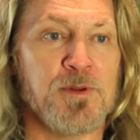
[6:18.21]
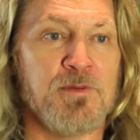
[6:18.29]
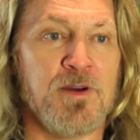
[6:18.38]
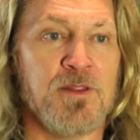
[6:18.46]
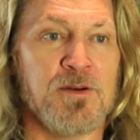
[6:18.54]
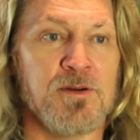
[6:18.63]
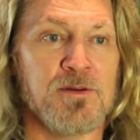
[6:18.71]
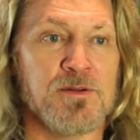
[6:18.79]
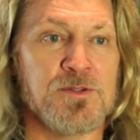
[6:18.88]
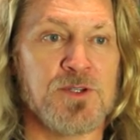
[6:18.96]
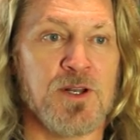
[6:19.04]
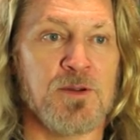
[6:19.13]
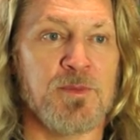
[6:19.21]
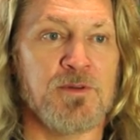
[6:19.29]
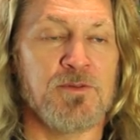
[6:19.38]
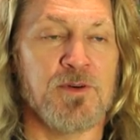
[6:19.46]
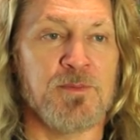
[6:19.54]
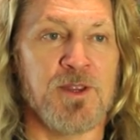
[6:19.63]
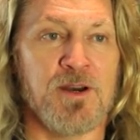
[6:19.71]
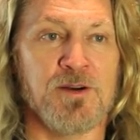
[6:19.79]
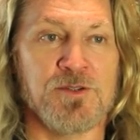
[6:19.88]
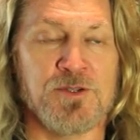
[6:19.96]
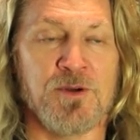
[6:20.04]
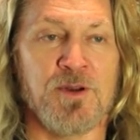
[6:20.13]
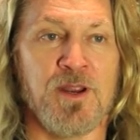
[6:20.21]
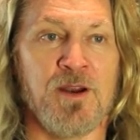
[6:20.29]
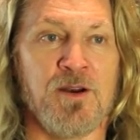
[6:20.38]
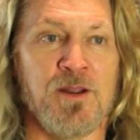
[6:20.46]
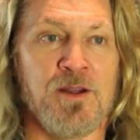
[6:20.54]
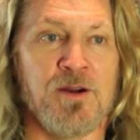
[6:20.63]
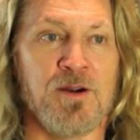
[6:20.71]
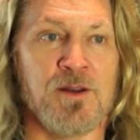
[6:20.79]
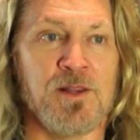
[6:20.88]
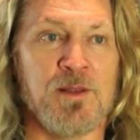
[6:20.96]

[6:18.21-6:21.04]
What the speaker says: of other gentlemen from the Arizona area are Lee